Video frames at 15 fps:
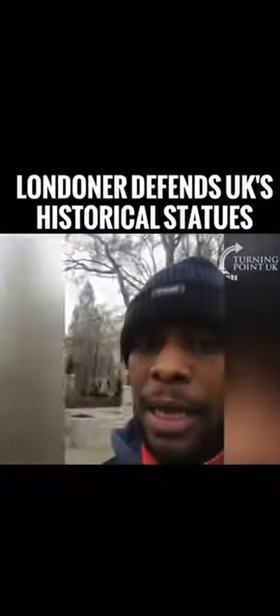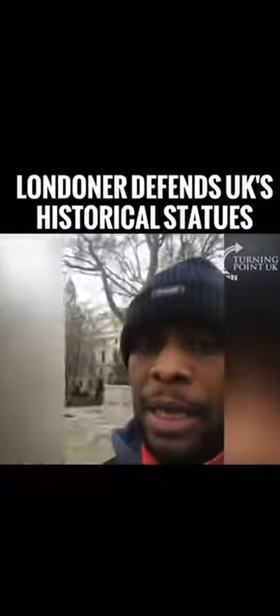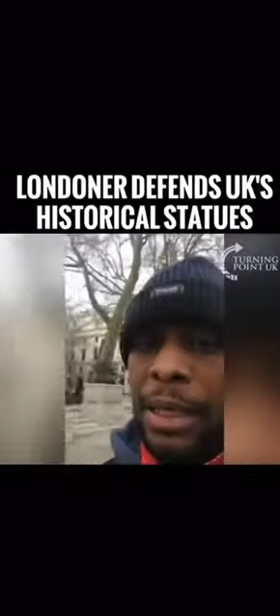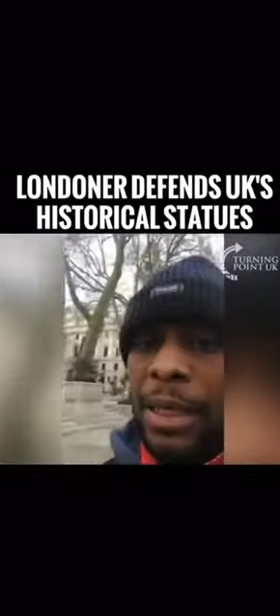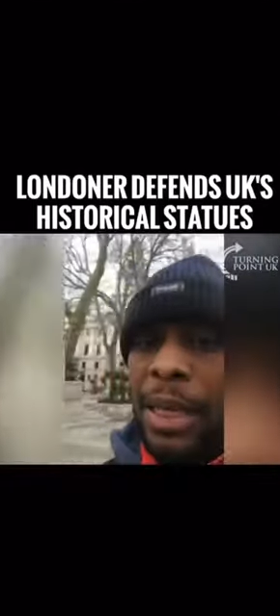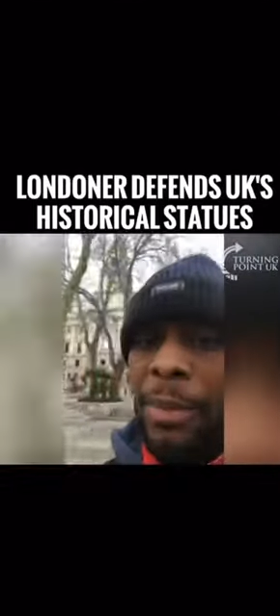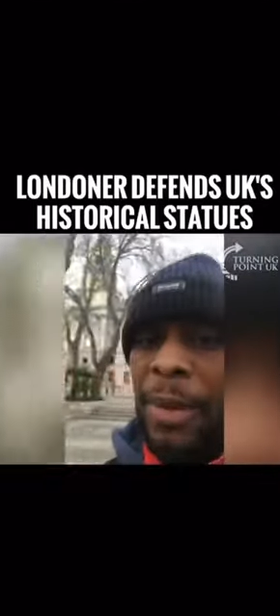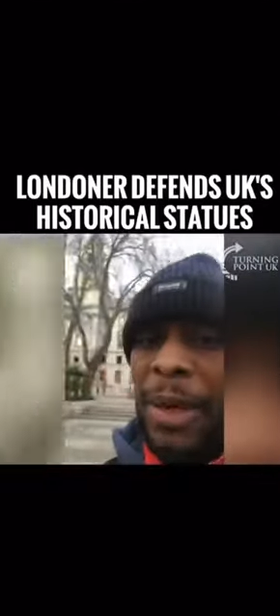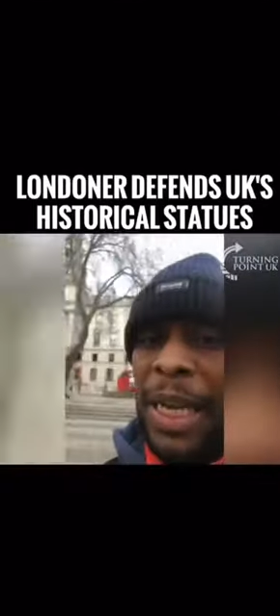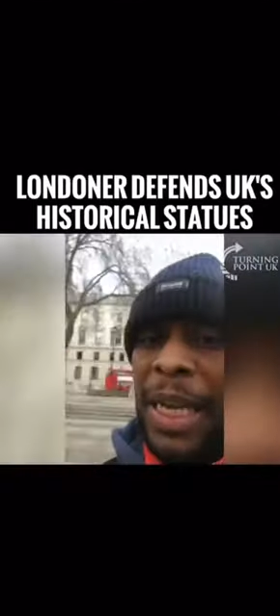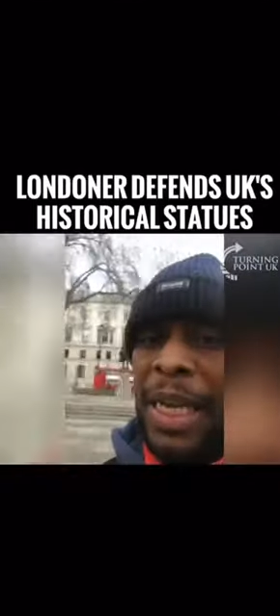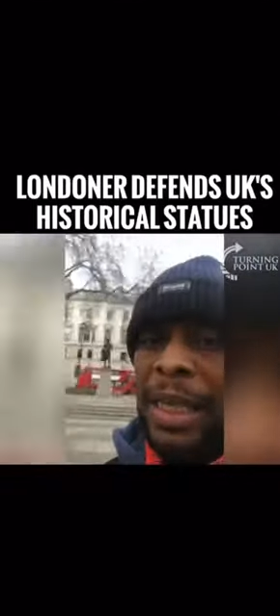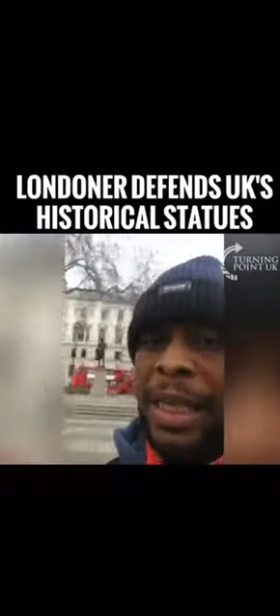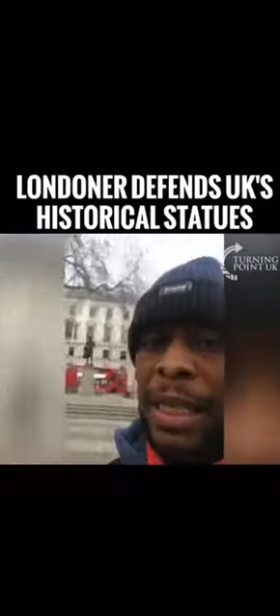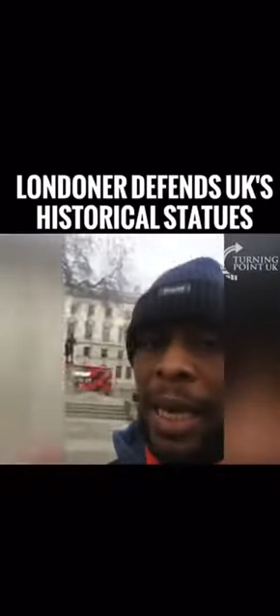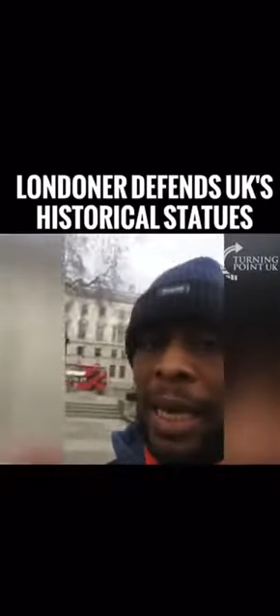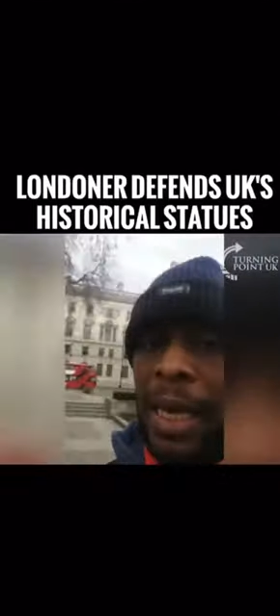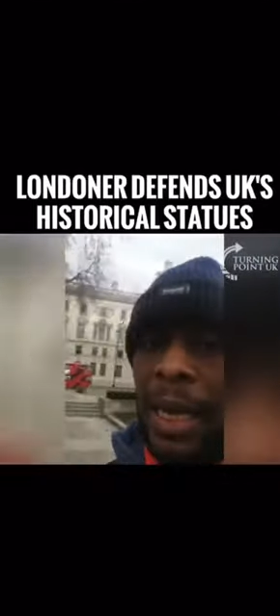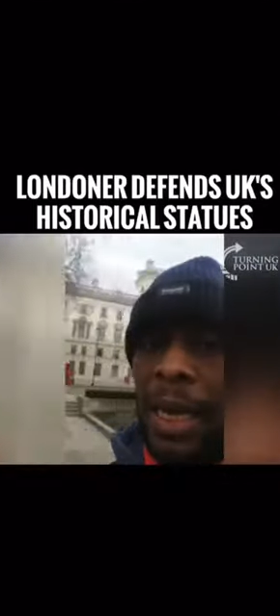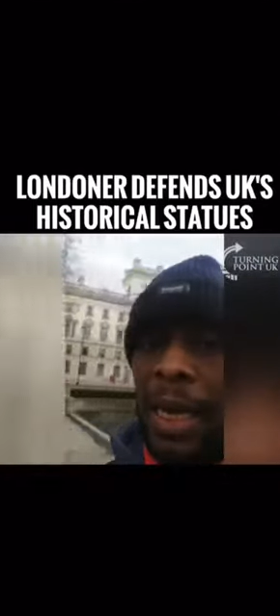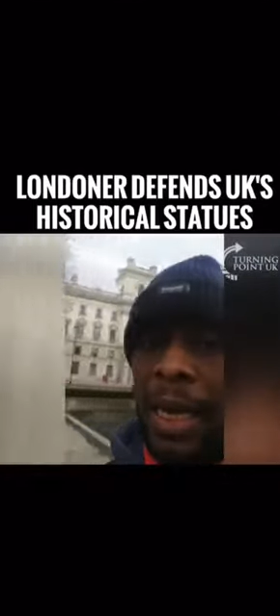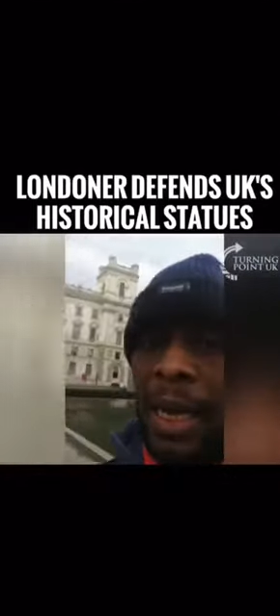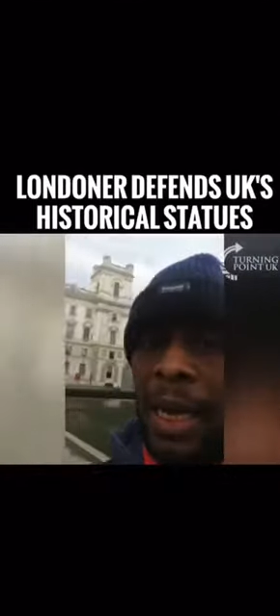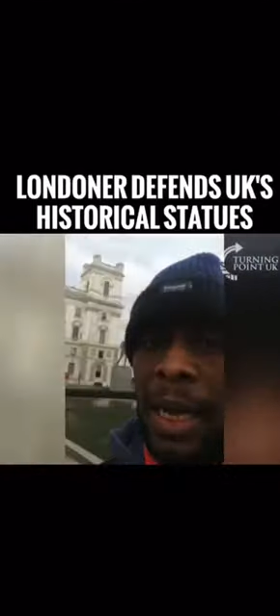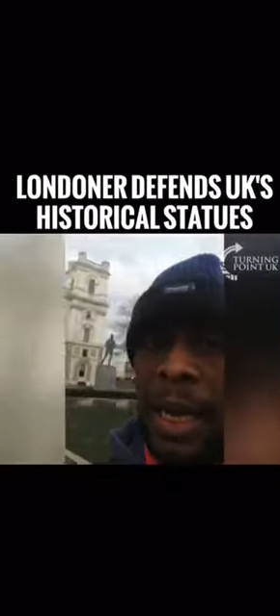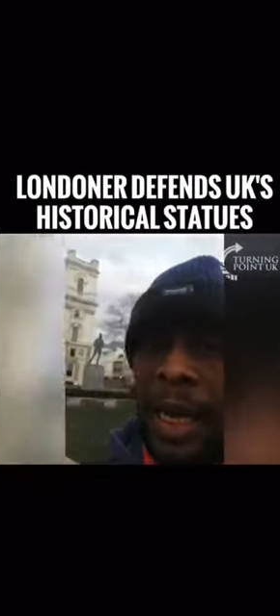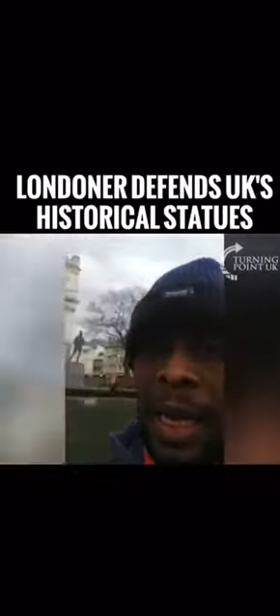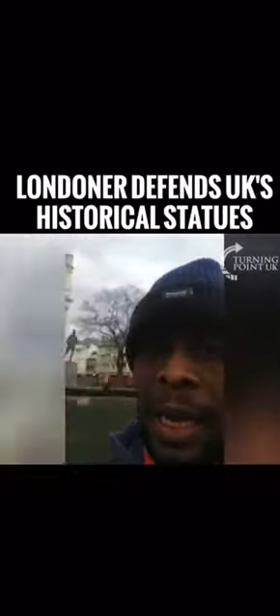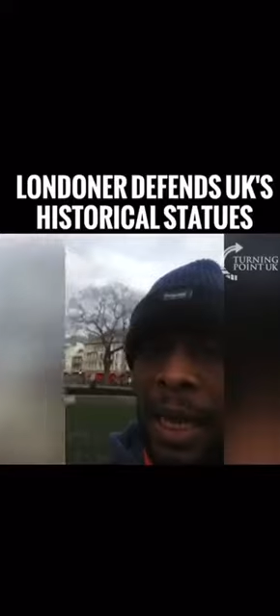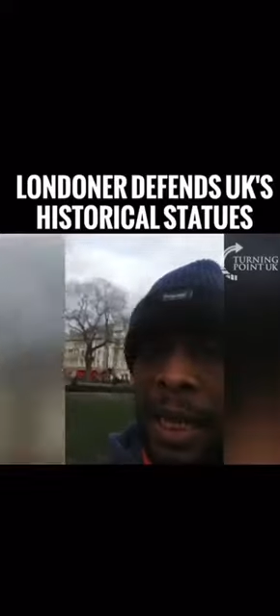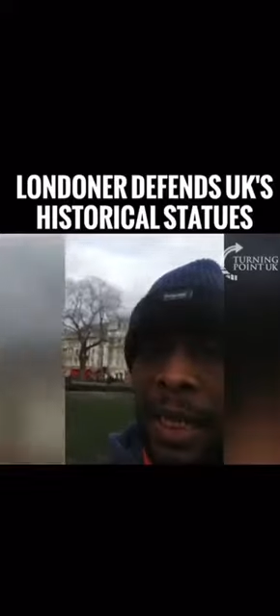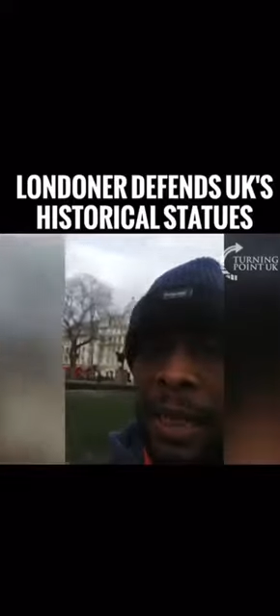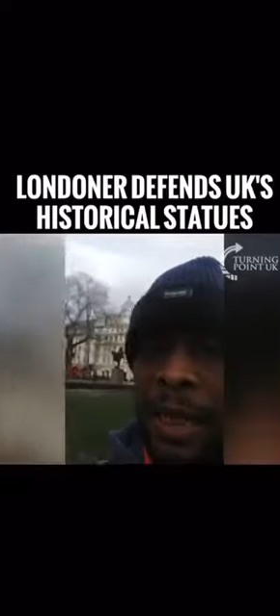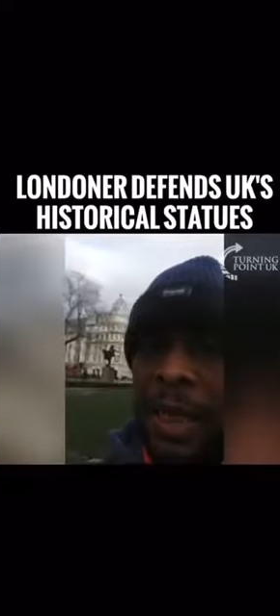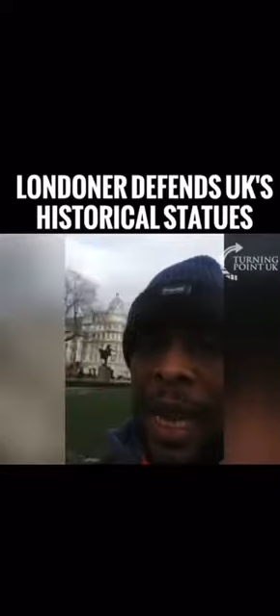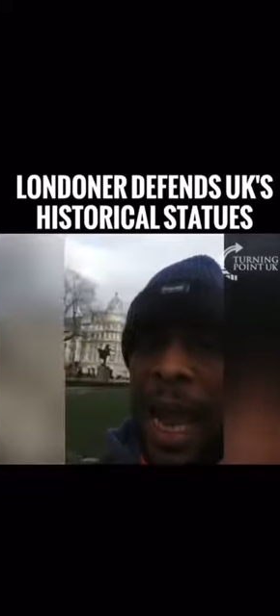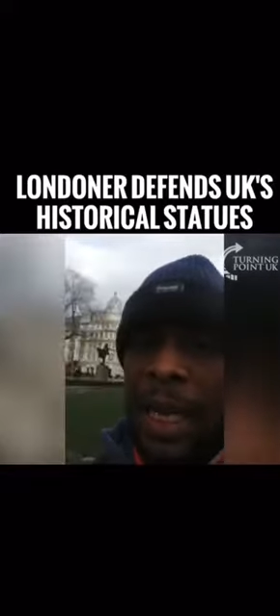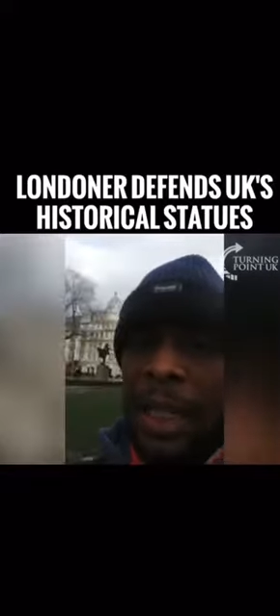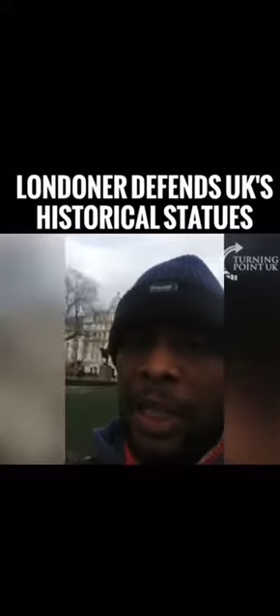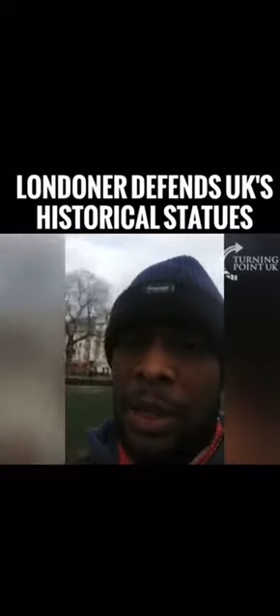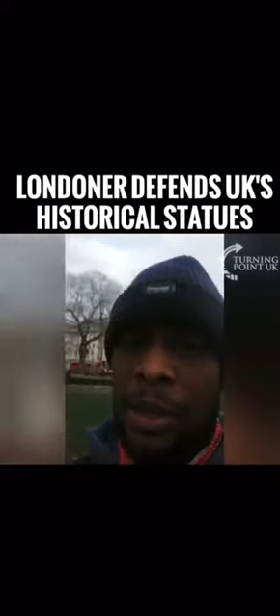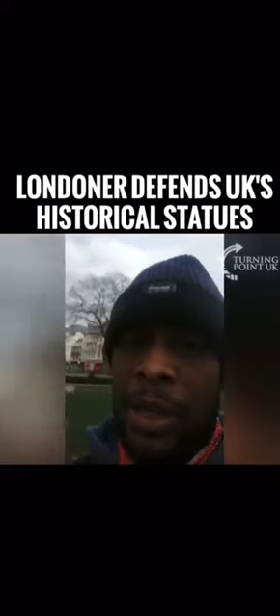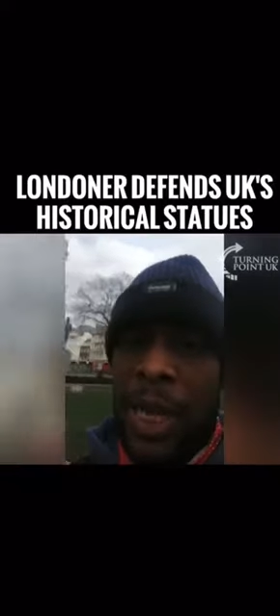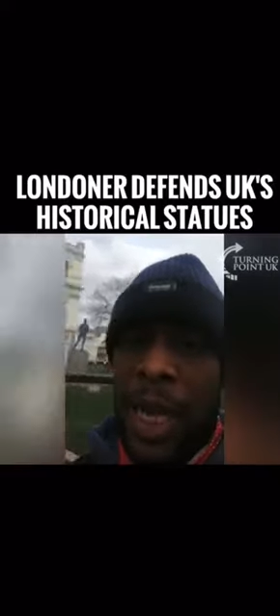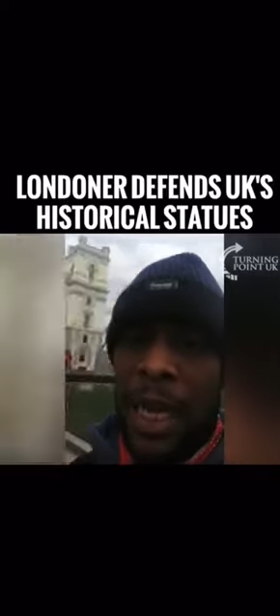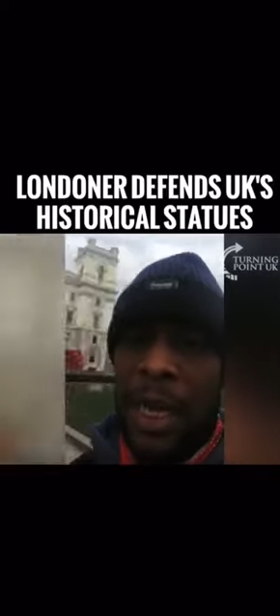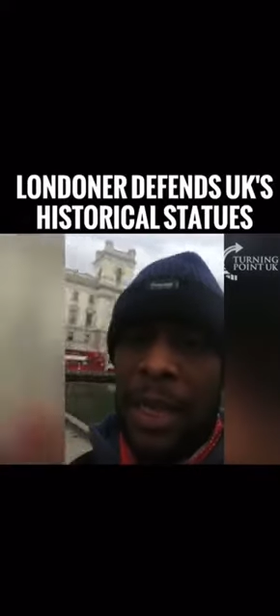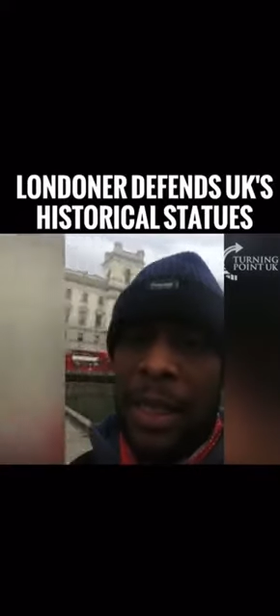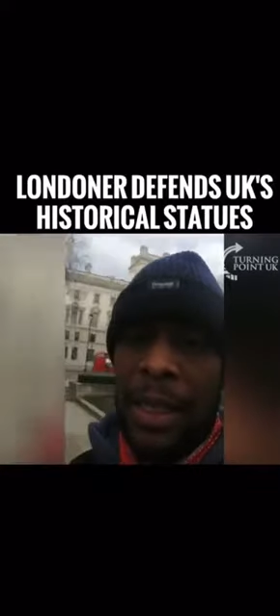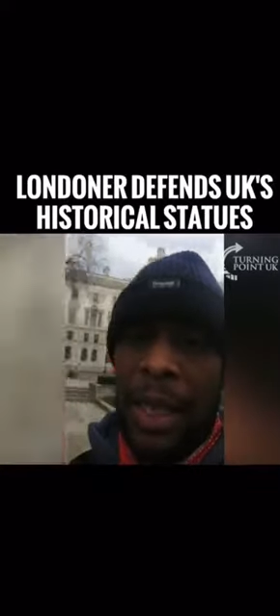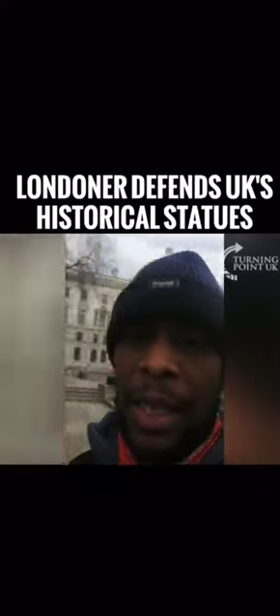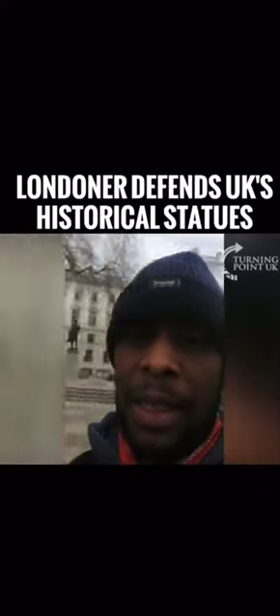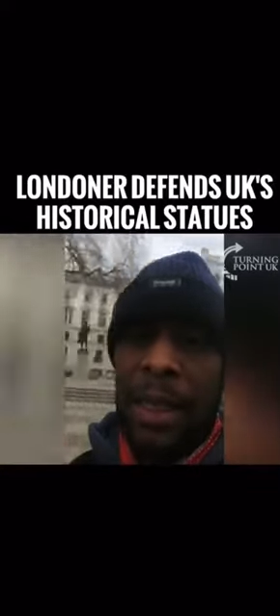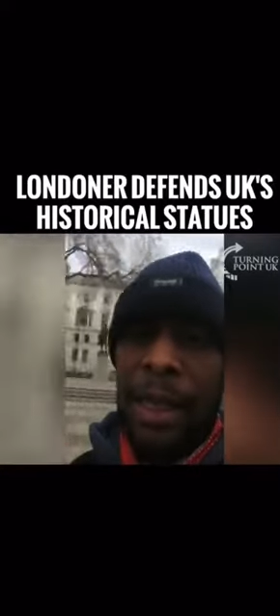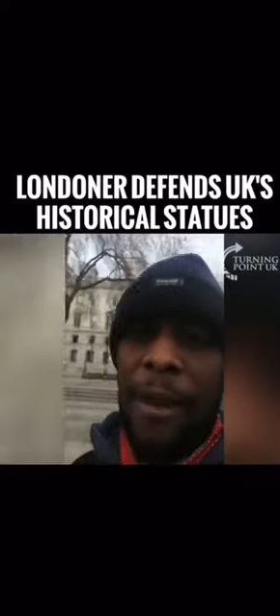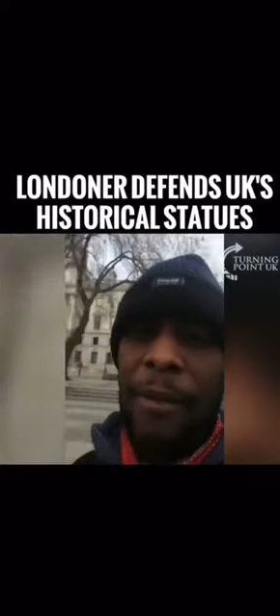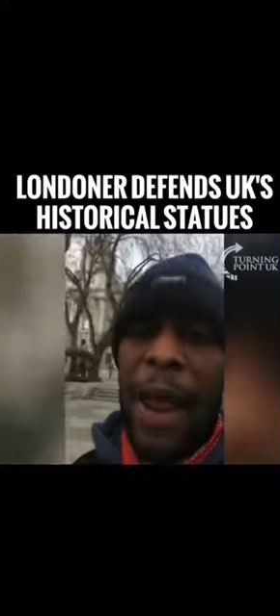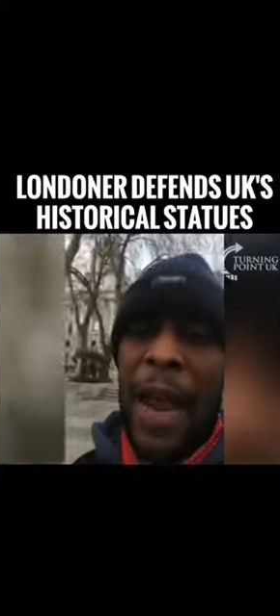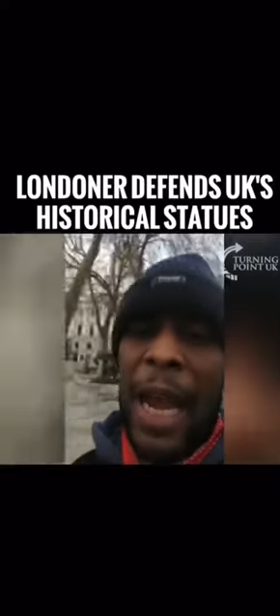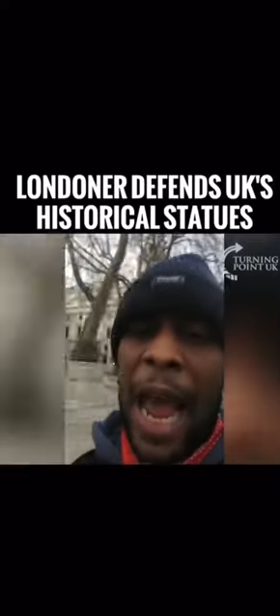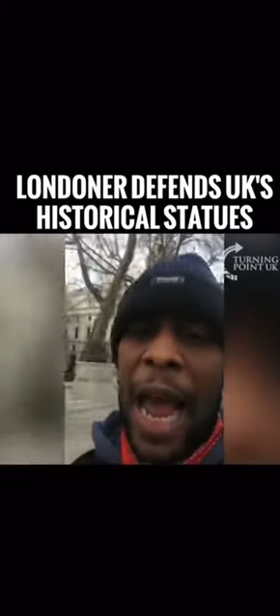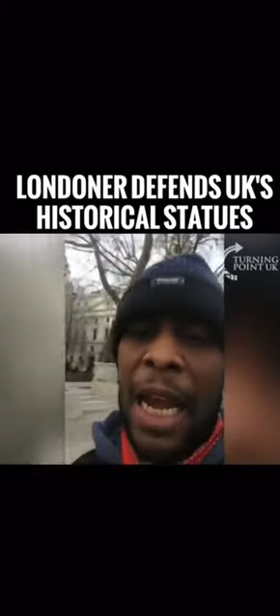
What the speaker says: some of these statues that you can see and stuff like that,